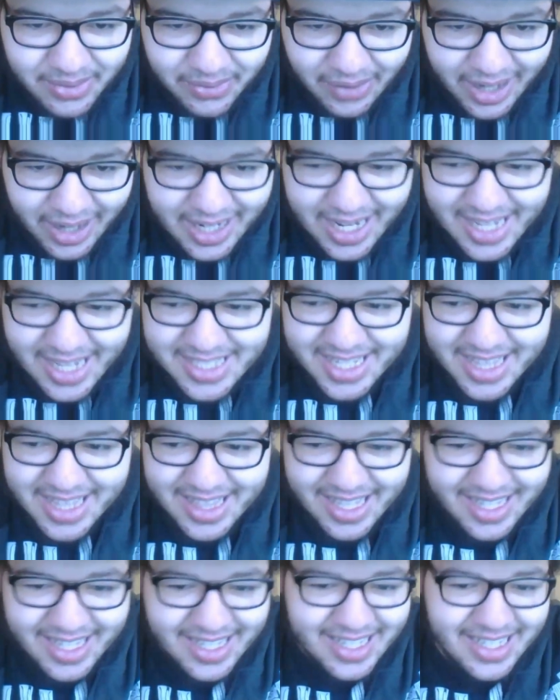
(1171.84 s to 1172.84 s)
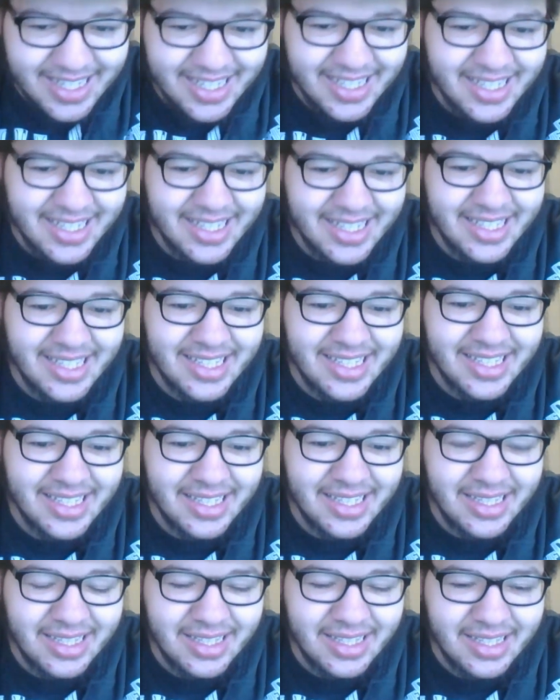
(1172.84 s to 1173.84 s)
right hands, I think.
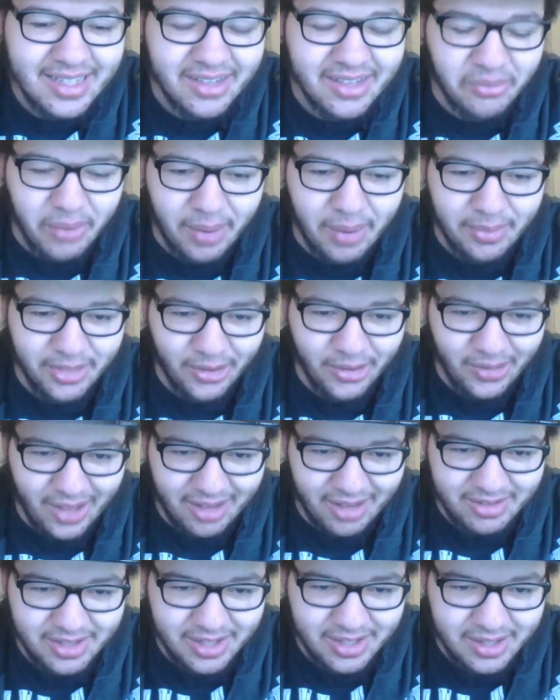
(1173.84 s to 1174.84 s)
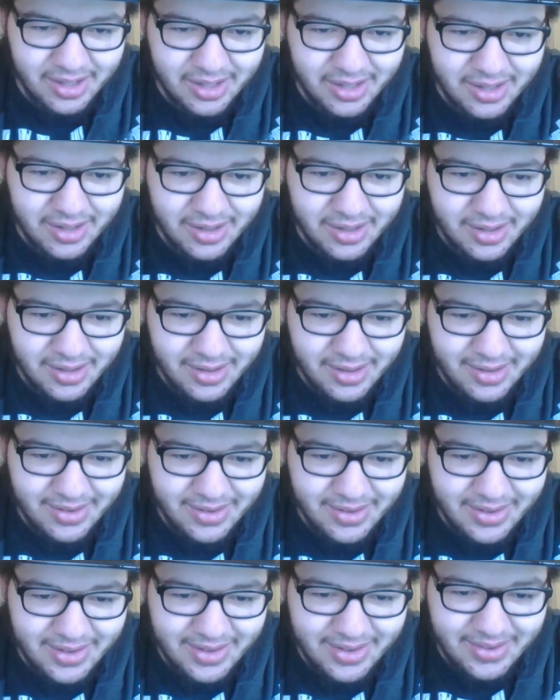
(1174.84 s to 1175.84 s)
There might be their left.
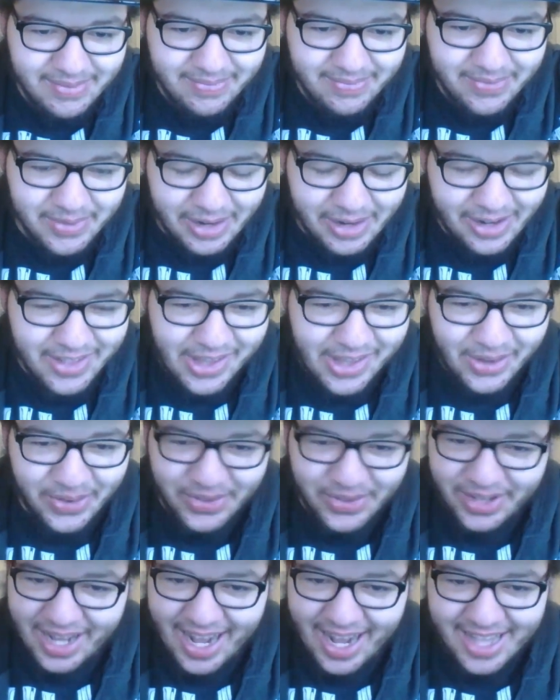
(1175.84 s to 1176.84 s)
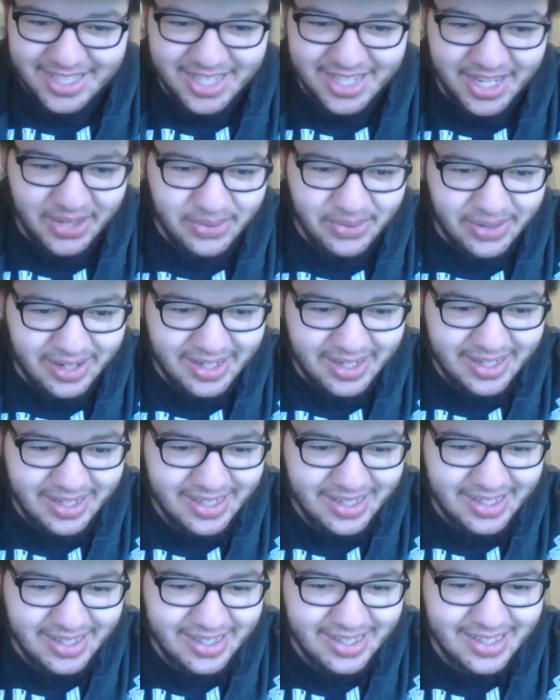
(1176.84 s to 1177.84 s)
Why are they holding hands anyway?
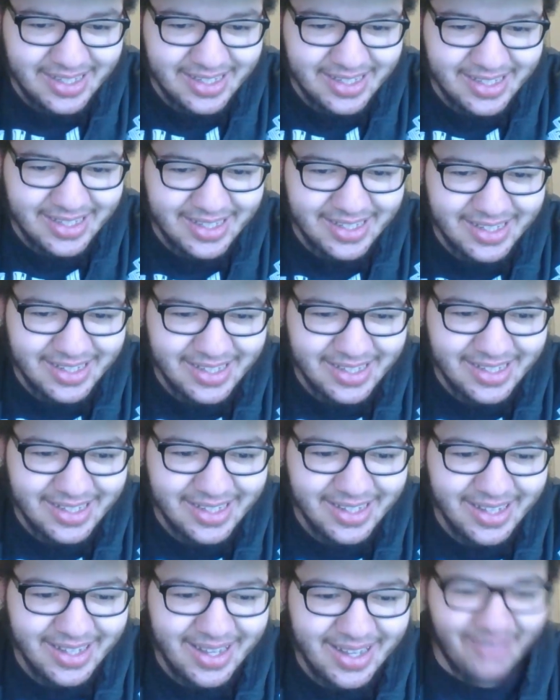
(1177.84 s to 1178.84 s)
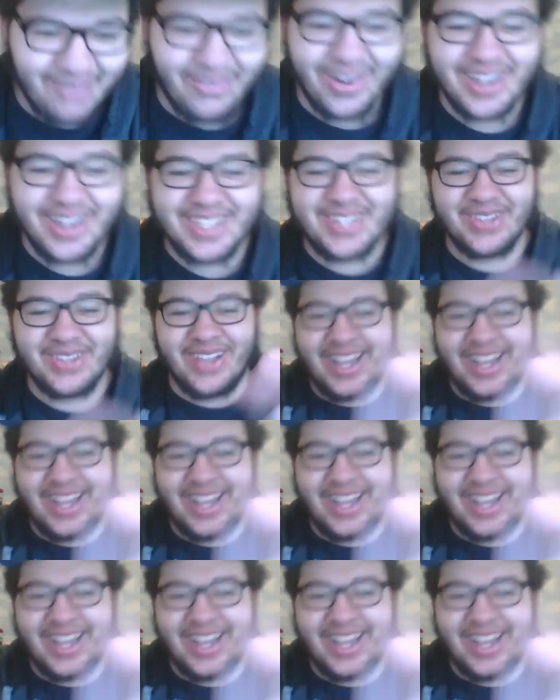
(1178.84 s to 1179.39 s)
And why is there